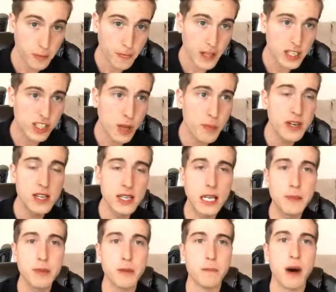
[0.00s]
something to
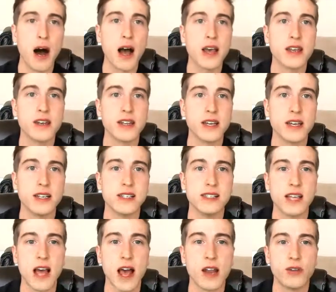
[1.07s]
keep in mind is
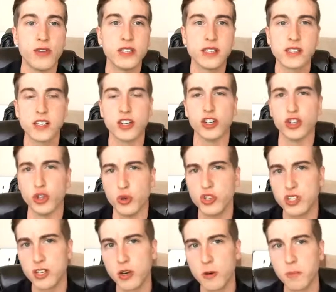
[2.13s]
that this isn't a huge
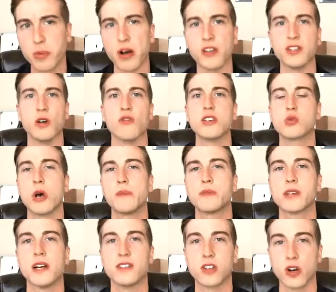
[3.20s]
deal, but this
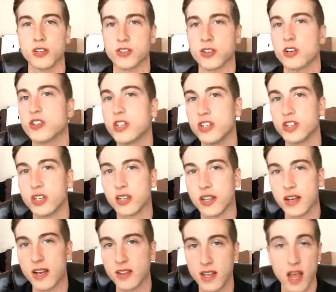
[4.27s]
website's called Search Engine
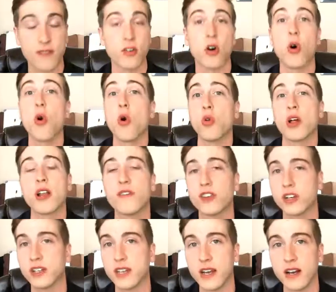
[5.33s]
Land. They have a whole lot of
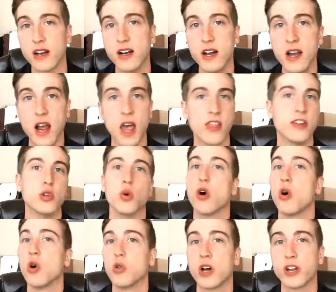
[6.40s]
good data and they do a
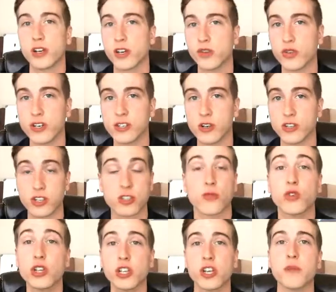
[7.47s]
whole lot of good research. It's a
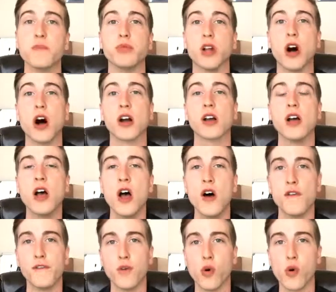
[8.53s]
really good blog
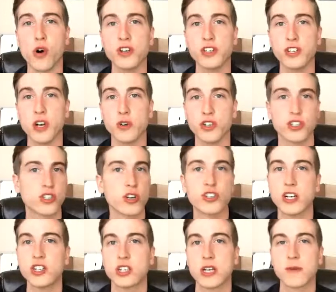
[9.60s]
for just search
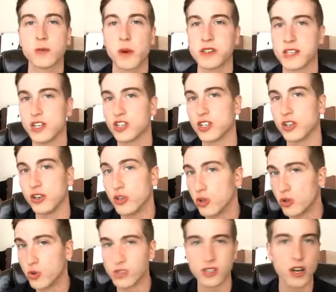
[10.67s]
engine optimization
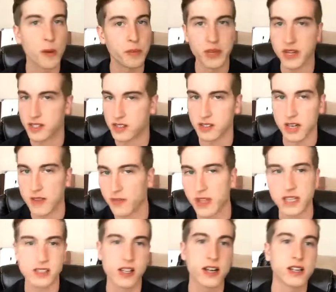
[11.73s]
news and updates and
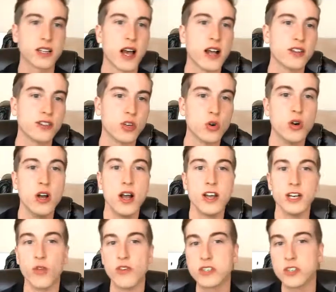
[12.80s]
things like that. So
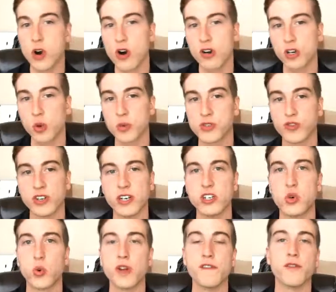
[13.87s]
this article was written in
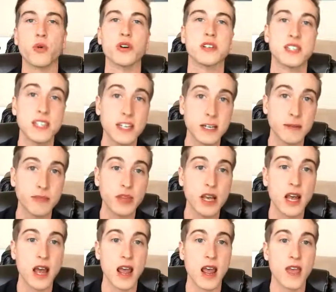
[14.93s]
2014
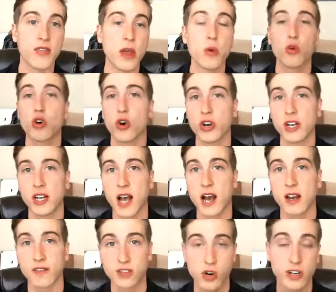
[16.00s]
and they were already kind
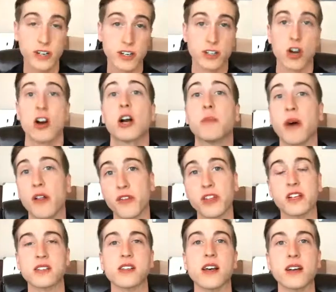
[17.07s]
of starting to talk about
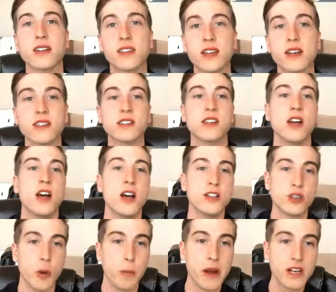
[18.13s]
things like this.
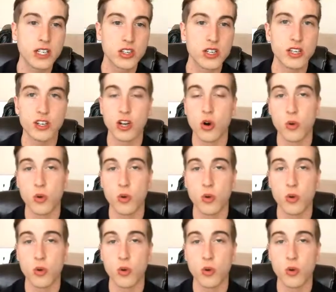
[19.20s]
So basically,